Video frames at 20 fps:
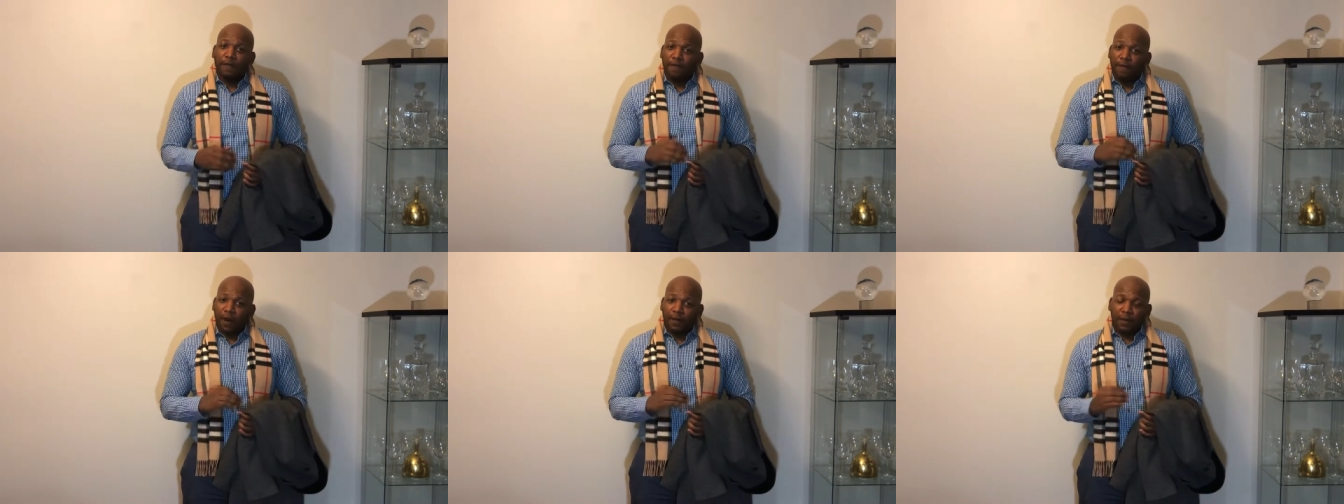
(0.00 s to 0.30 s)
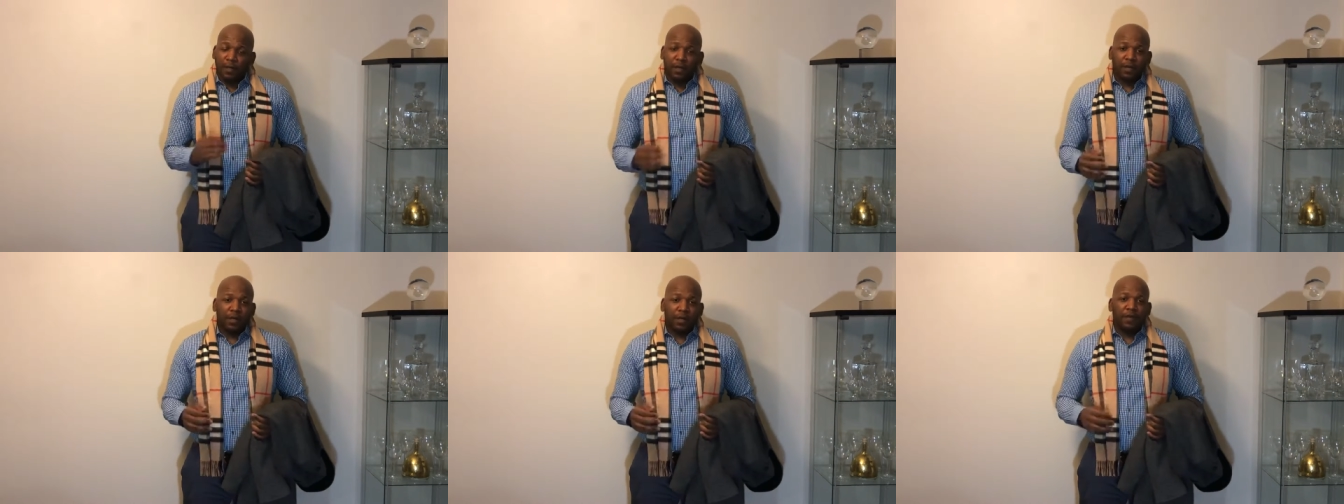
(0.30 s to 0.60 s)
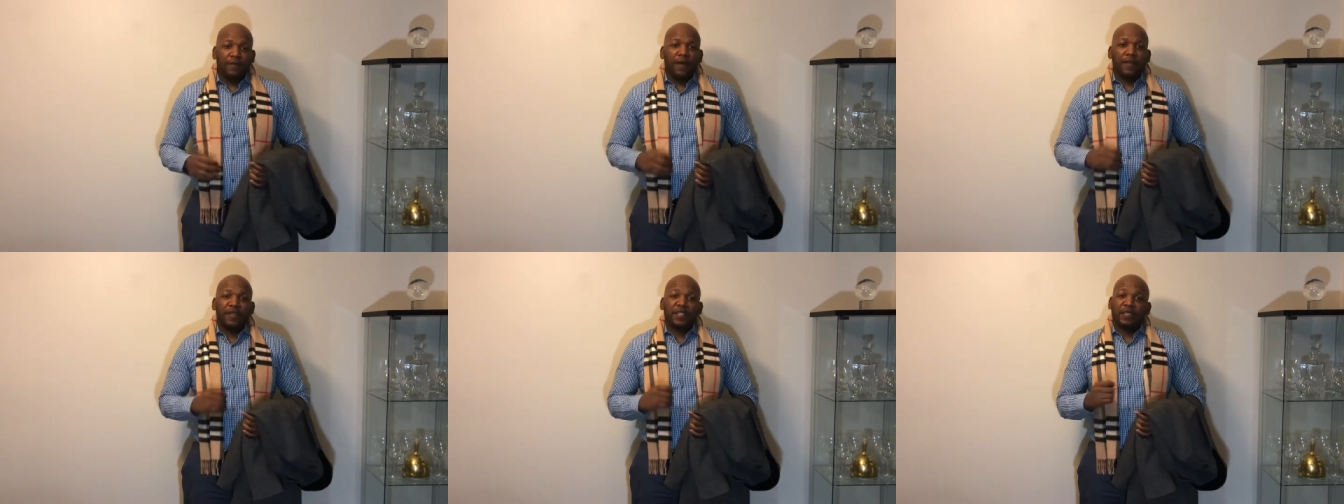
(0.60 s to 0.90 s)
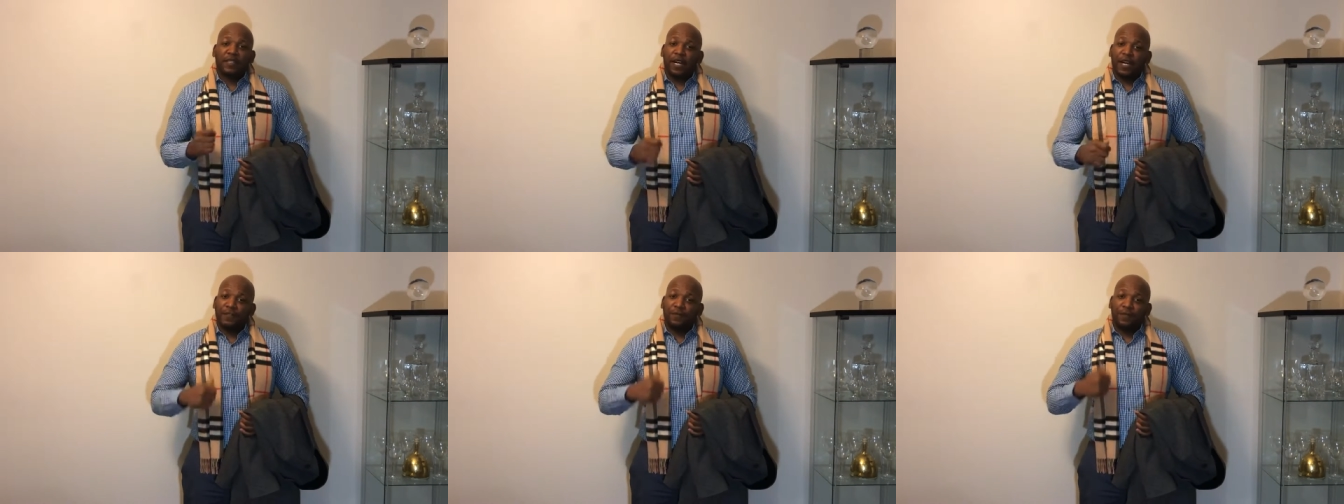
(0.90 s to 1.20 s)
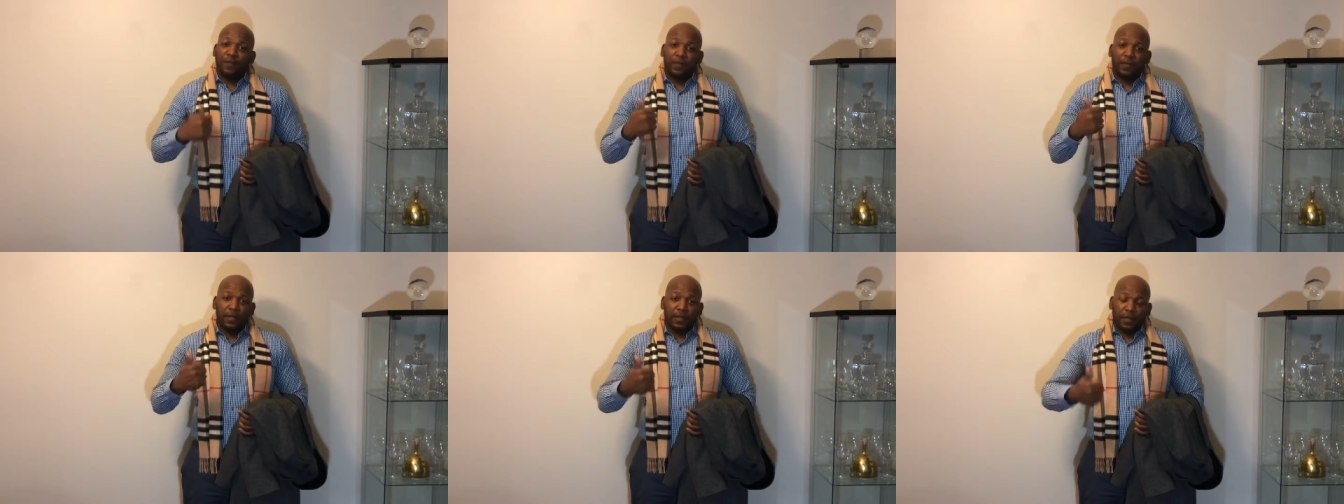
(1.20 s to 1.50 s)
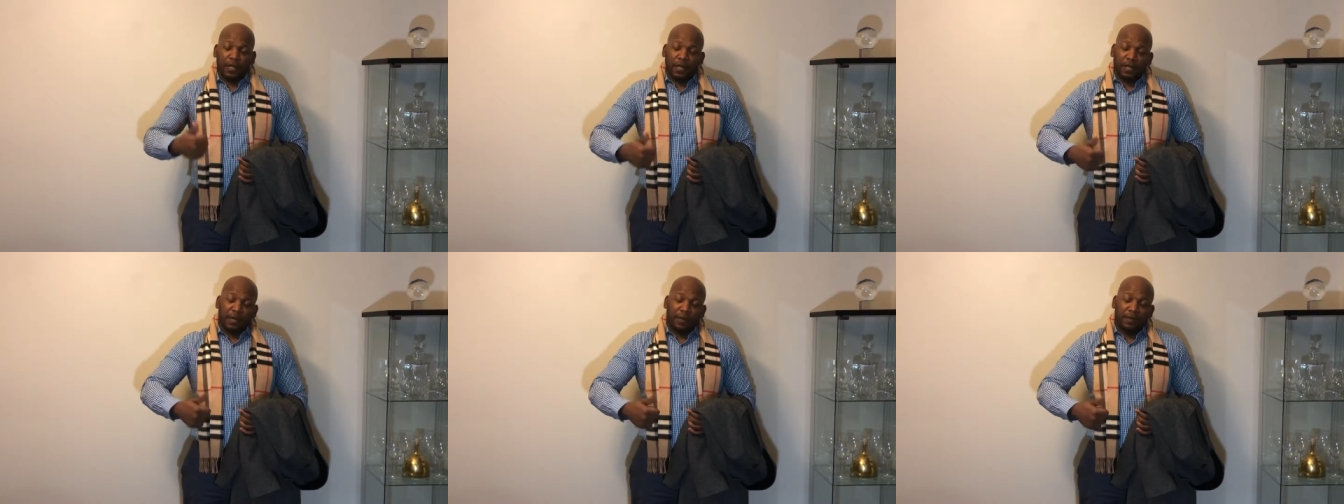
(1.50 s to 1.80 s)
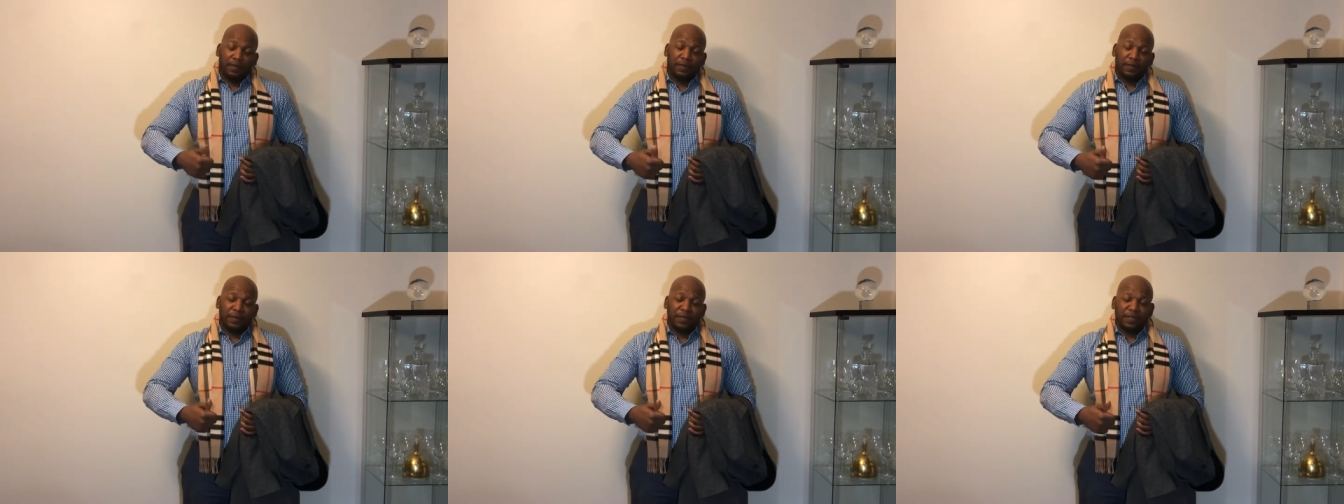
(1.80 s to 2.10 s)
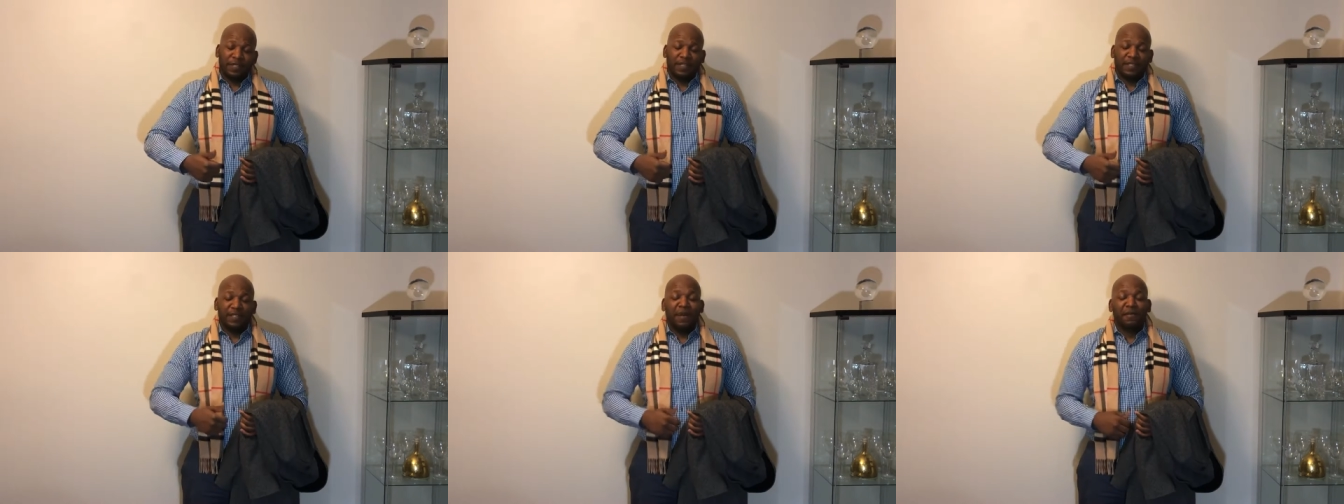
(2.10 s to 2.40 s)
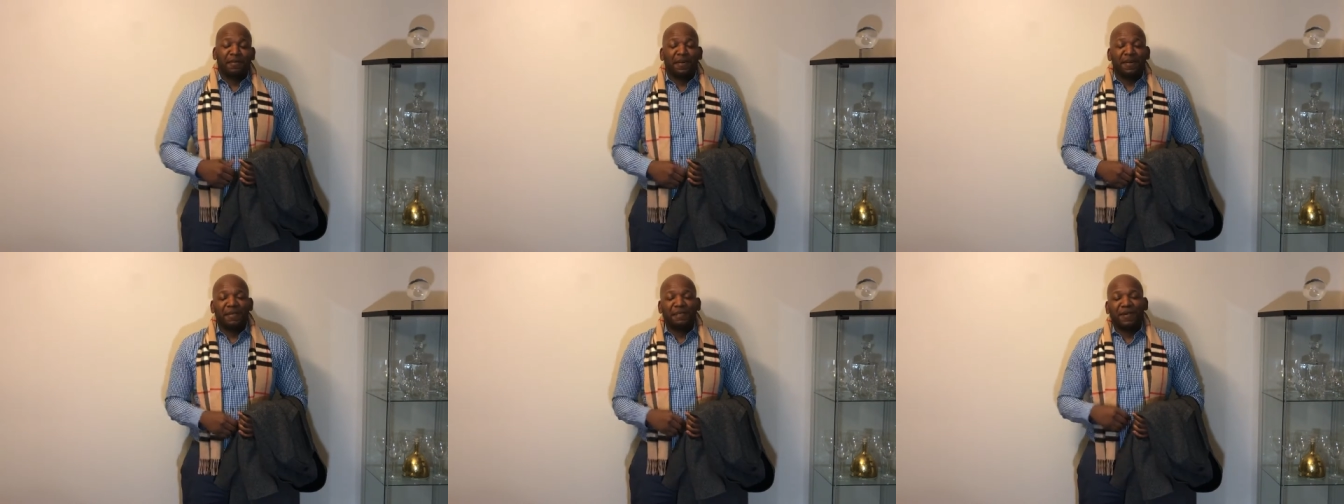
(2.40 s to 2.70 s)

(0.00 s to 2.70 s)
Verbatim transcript: Very good, very stylish for the, um, we'll say summer,